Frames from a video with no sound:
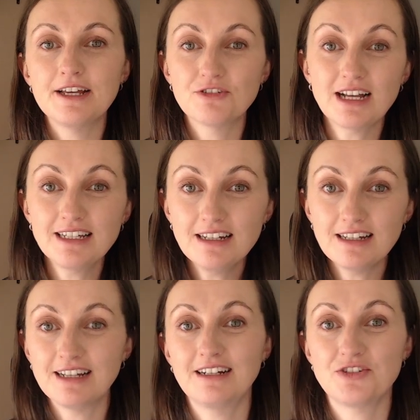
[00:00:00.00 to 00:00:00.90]
Irregular
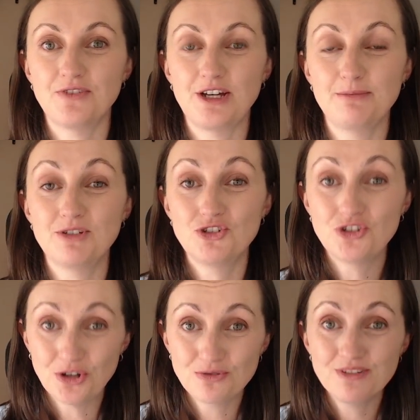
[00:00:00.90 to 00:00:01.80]
English verbs
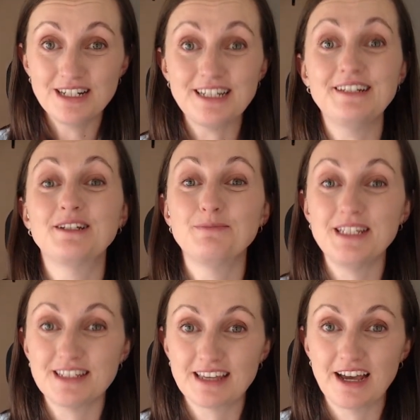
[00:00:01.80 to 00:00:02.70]
don't need to be
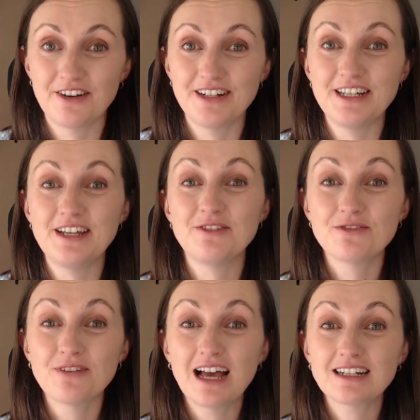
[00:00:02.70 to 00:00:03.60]
scary. In
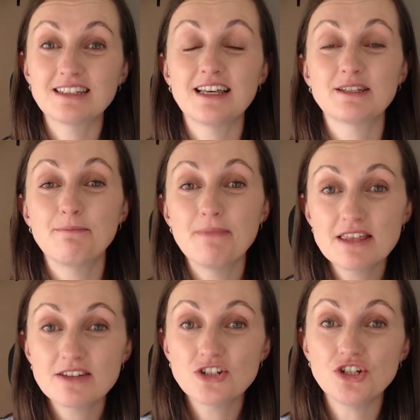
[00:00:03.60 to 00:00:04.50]
fact, there's a
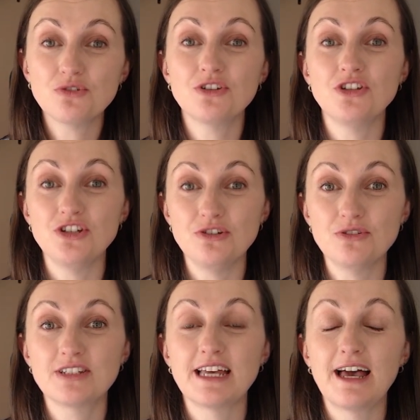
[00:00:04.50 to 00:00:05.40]
method you can
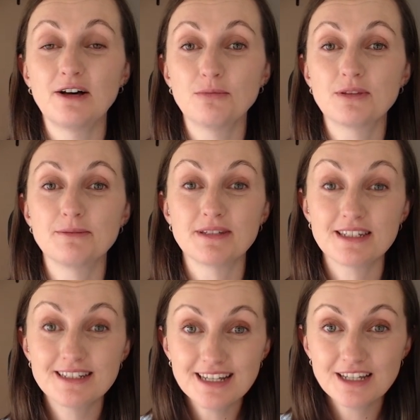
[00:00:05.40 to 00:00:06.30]
use to help them
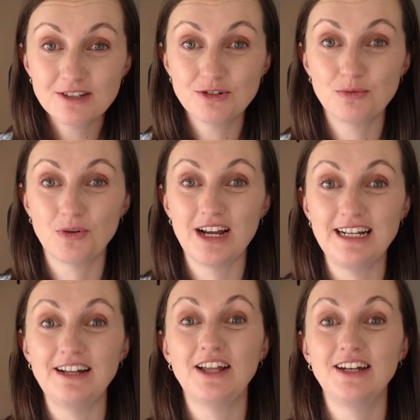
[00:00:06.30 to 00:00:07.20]
stick in your
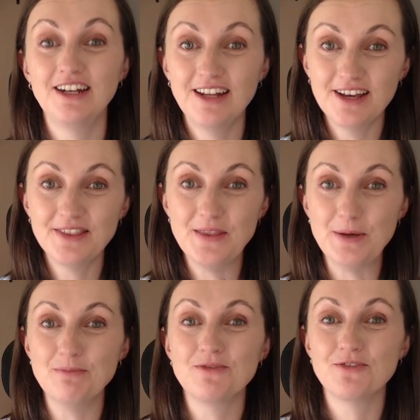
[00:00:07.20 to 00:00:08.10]
brain and learn
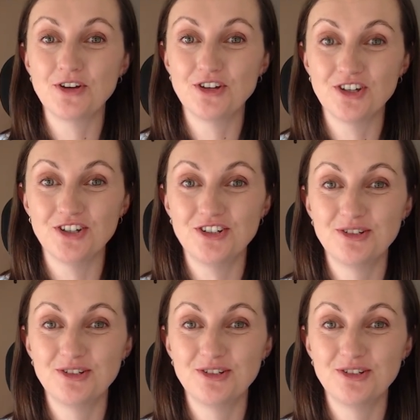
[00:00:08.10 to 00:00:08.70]
them for good.